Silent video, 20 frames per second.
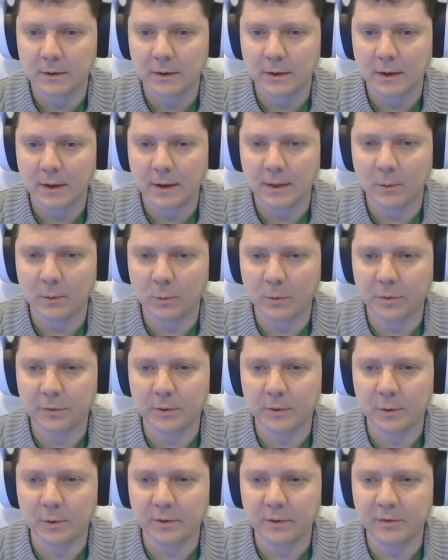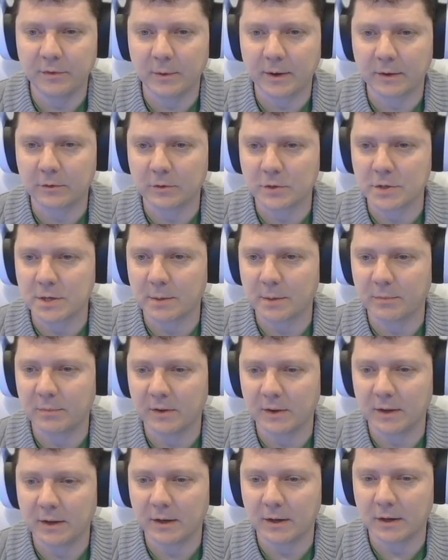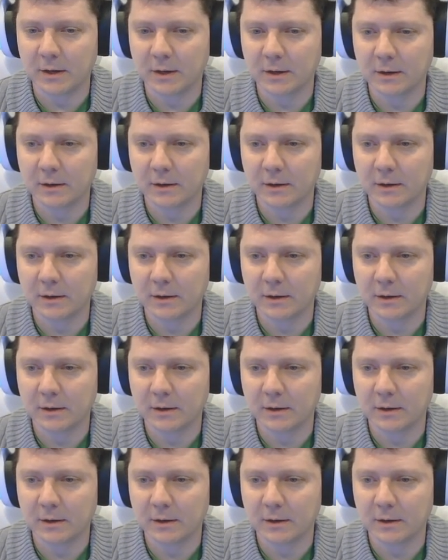then we'll throw a few extra ships in here.